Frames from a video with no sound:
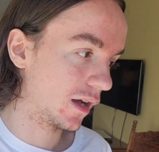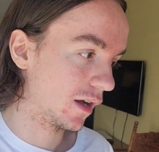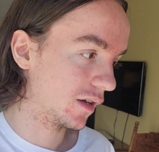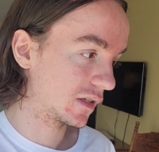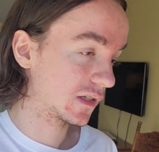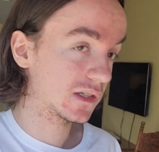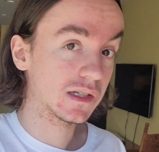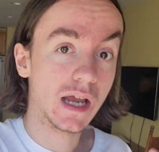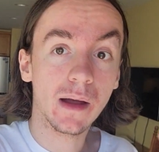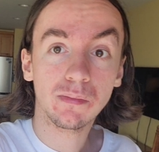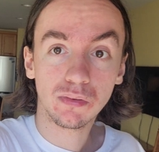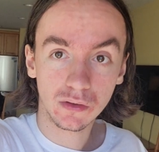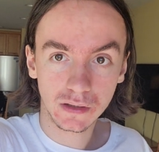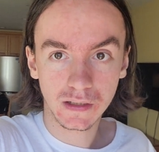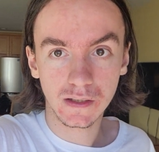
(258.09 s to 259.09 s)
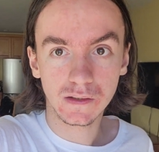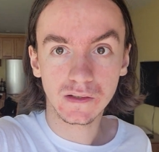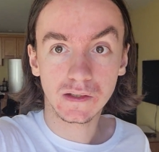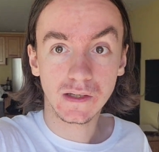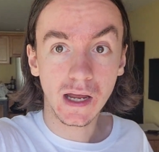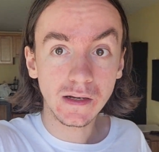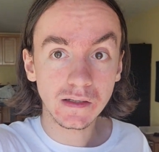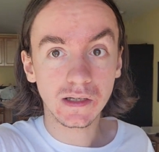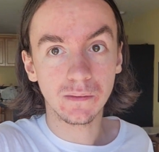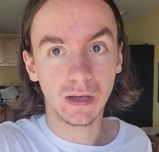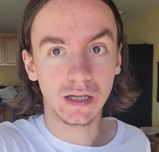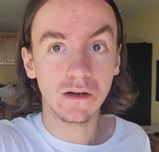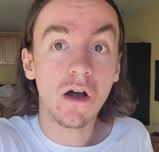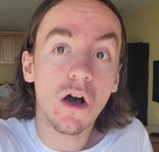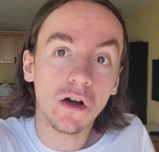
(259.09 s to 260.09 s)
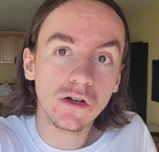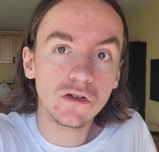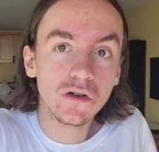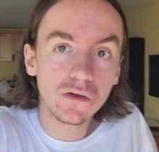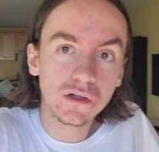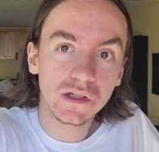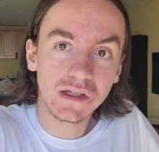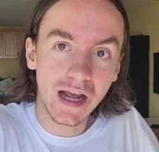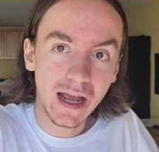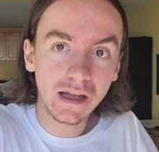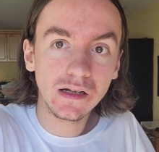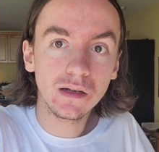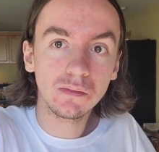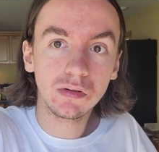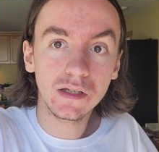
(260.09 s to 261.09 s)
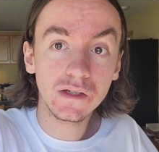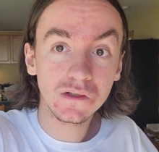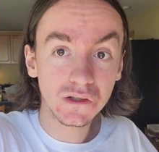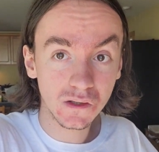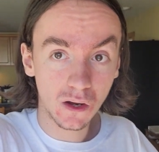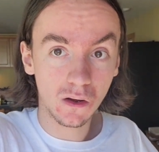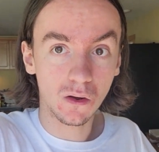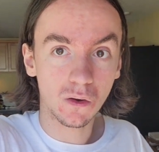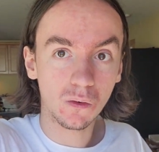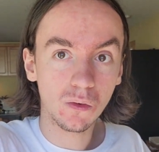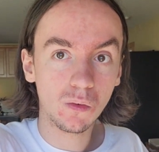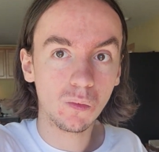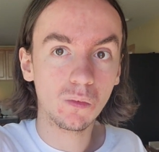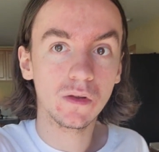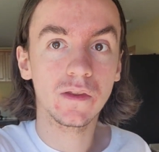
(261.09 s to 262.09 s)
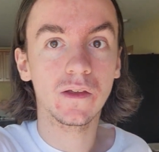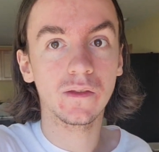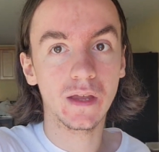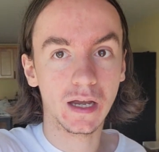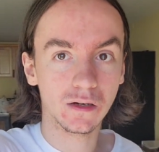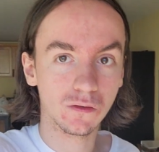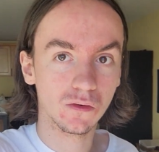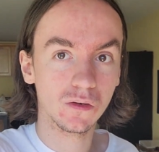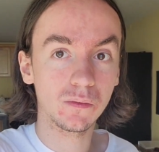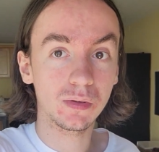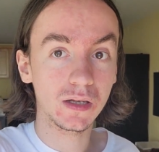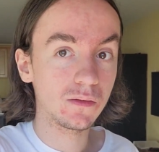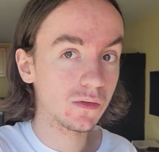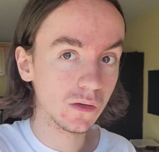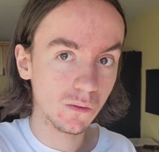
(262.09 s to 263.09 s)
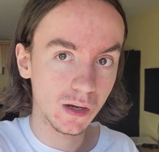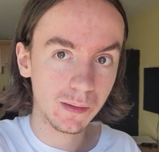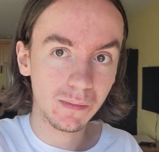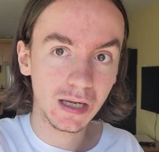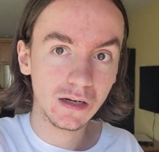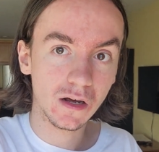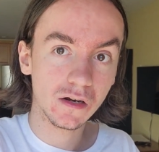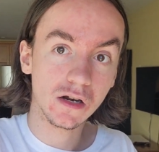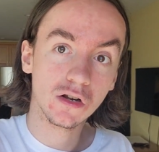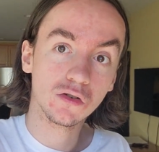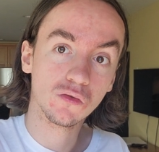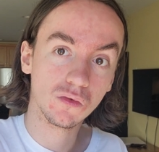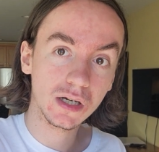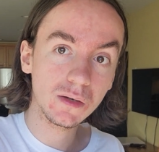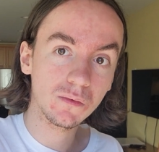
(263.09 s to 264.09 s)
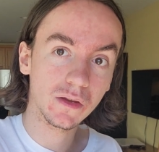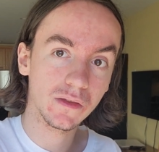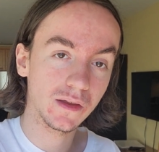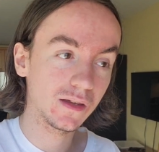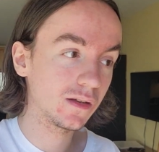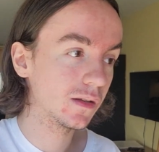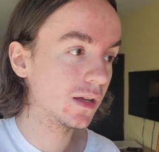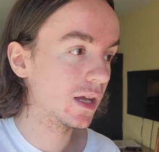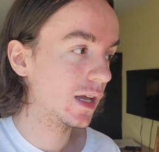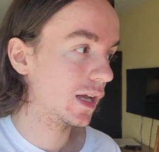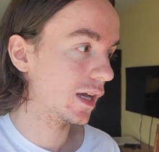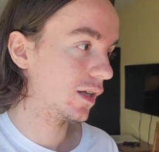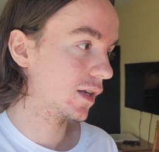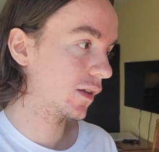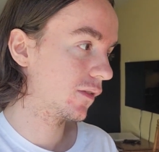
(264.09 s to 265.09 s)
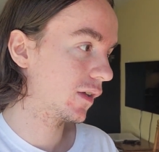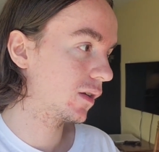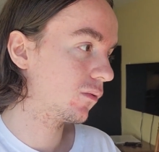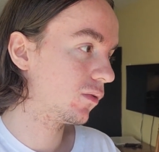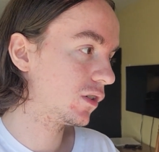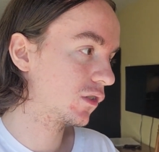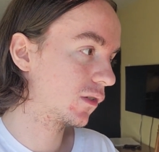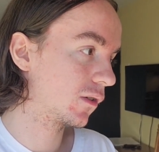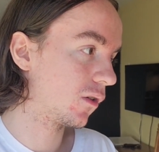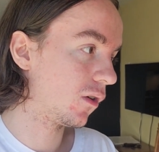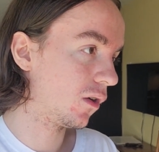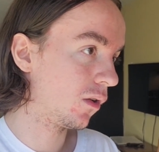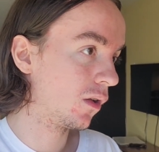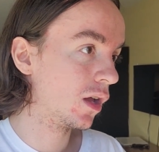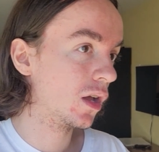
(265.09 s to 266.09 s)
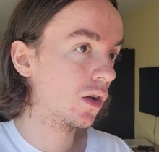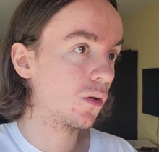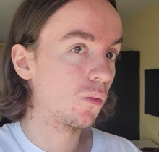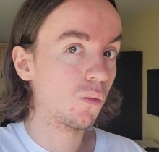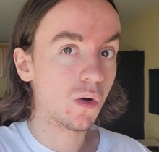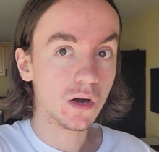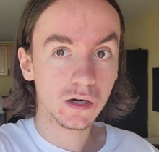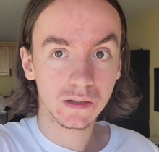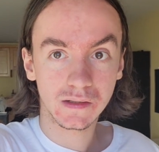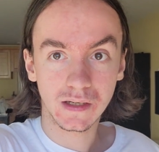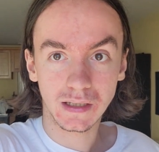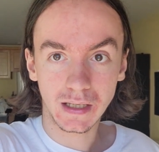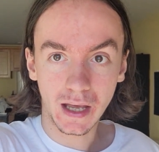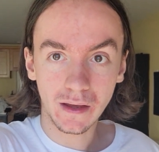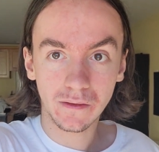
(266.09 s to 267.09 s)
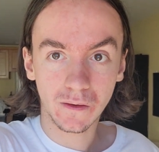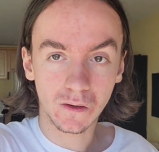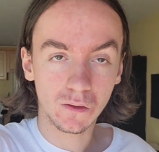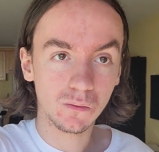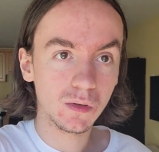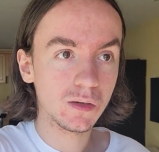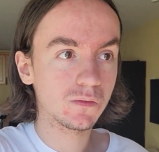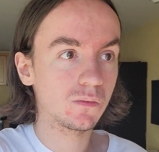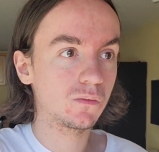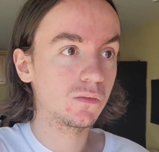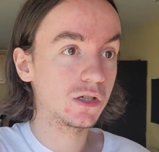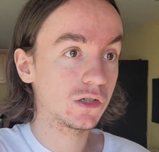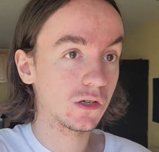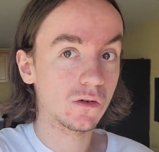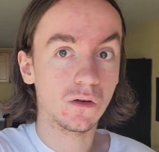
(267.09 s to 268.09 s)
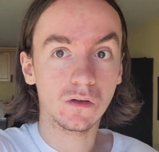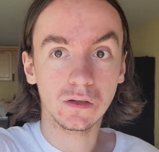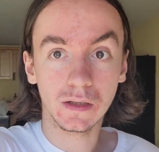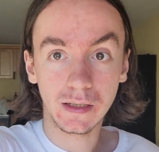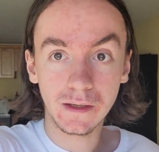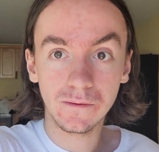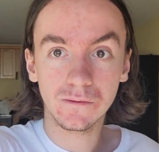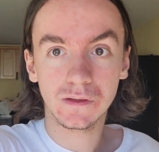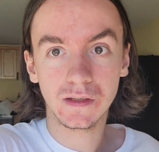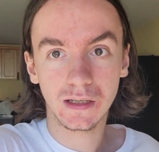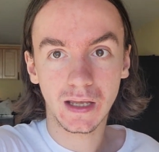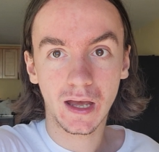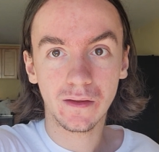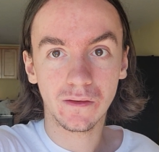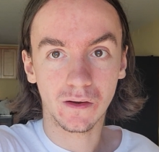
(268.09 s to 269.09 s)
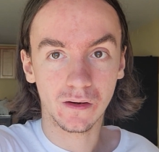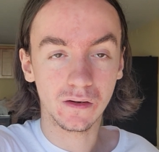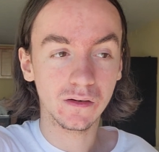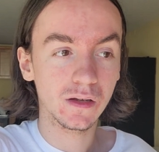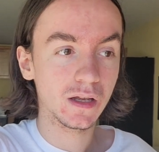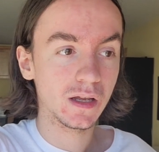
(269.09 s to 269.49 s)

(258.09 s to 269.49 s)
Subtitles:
separatist sentiment, understandably so, within that group, even though I may not agree with it, and I think we should all work together, we should all live together